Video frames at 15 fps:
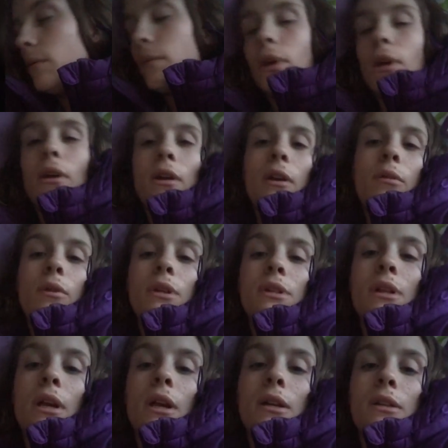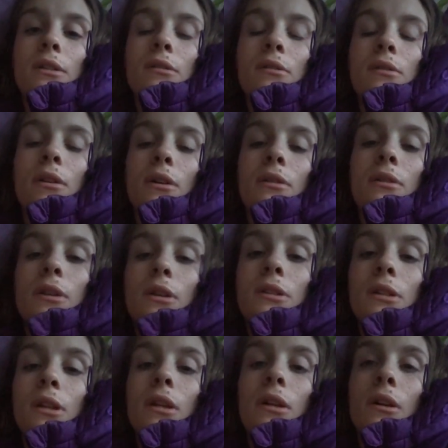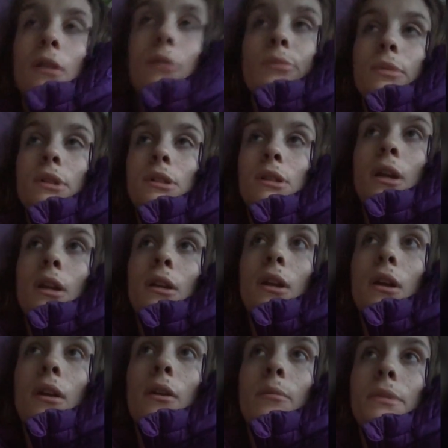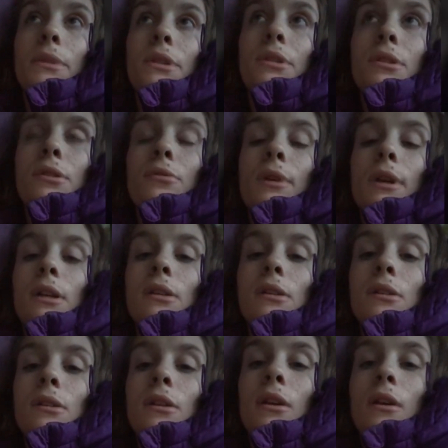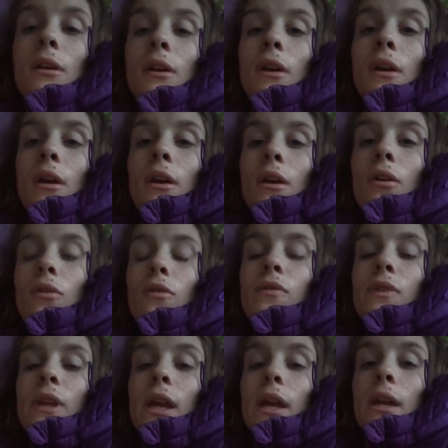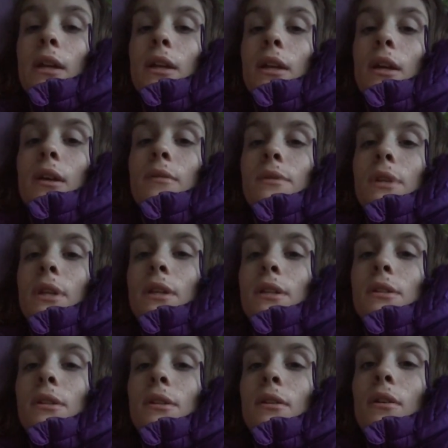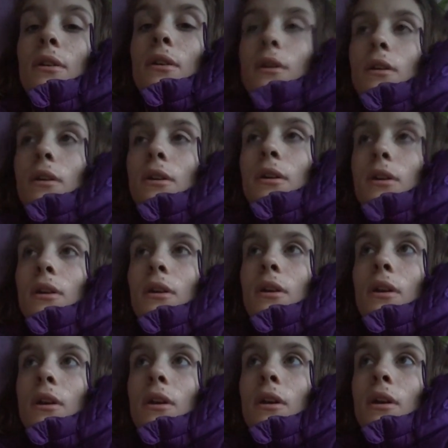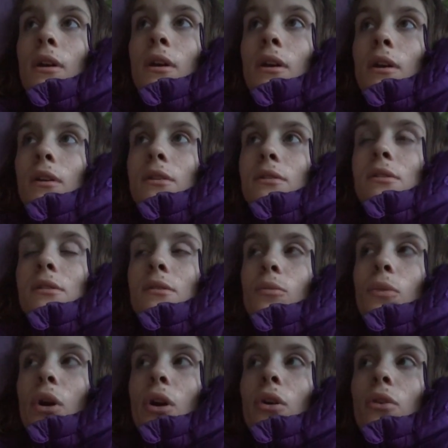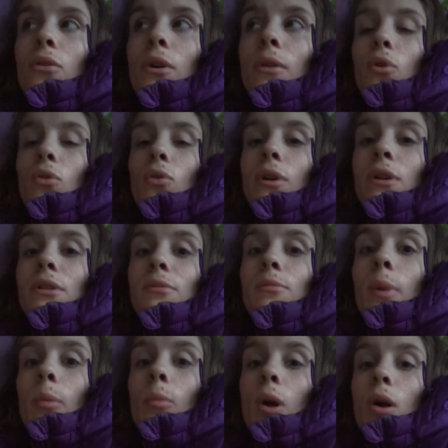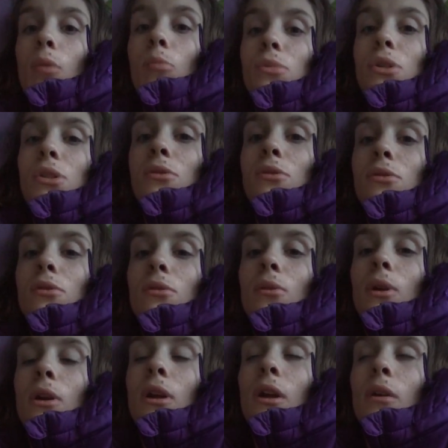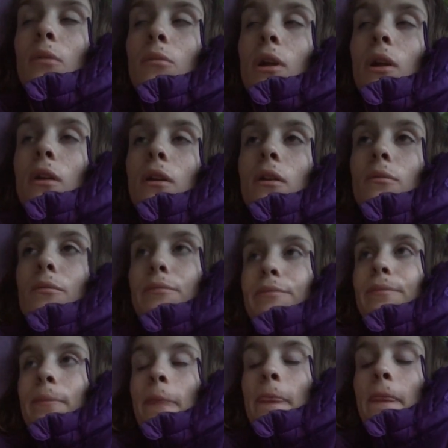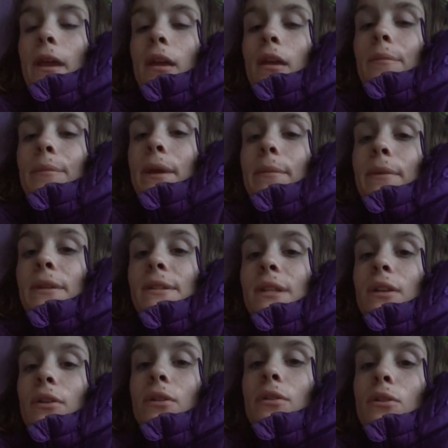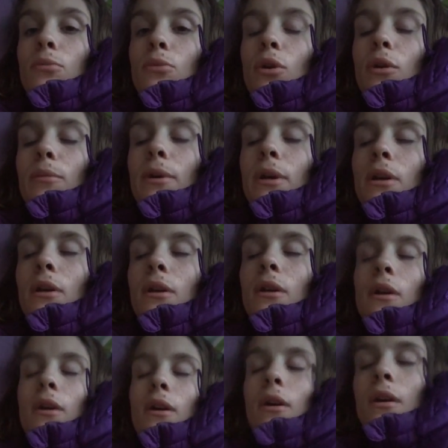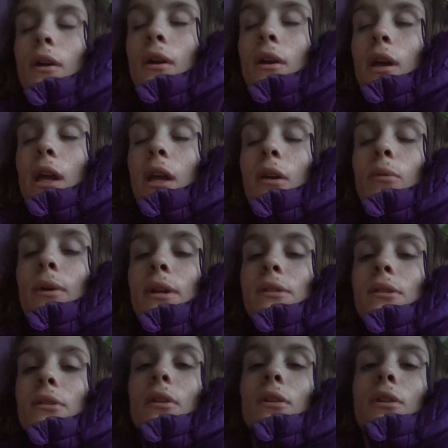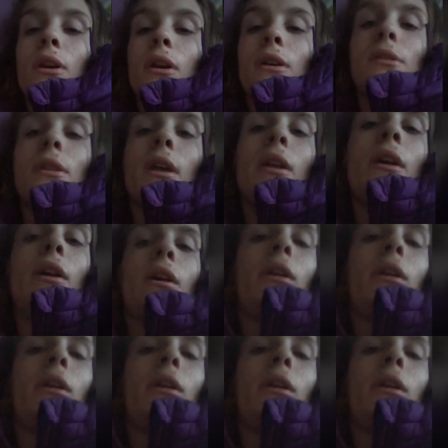But anyways, guys, I'll talk to you guys later. I'm going to take a nap and just rest. Hopefully Andy comes and gets her. Because tomorrow going to my mom's. So I can't be I can't babysit her no more. But anyways, I'll talk to you guys later.